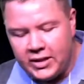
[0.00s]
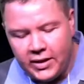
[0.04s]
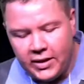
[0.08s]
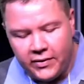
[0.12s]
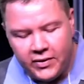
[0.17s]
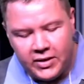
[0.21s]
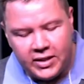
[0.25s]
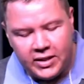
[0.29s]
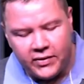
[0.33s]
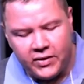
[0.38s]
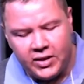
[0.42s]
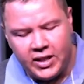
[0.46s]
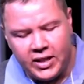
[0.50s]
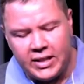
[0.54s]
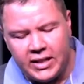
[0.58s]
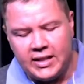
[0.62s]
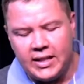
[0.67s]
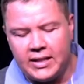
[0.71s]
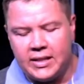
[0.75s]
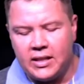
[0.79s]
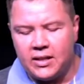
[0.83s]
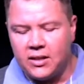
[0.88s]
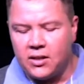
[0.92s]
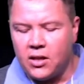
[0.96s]
27:17,
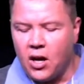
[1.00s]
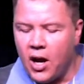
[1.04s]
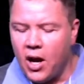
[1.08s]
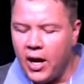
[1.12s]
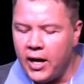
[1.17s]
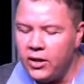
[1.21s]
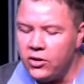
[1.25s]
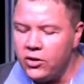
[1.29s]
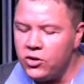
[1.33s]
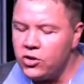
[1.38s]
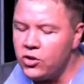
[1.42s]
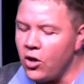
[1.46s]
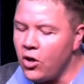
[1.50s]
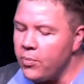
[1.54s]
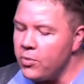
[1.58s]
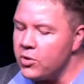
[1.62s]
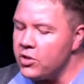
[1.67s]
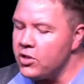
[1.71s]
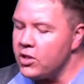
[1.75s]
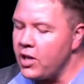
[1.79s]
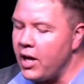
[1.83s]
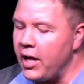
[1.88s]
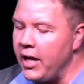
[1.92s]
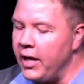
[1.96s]
it says, iron
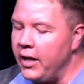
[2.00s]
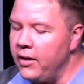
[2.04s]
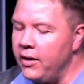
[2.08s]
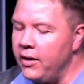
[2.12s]
sharpens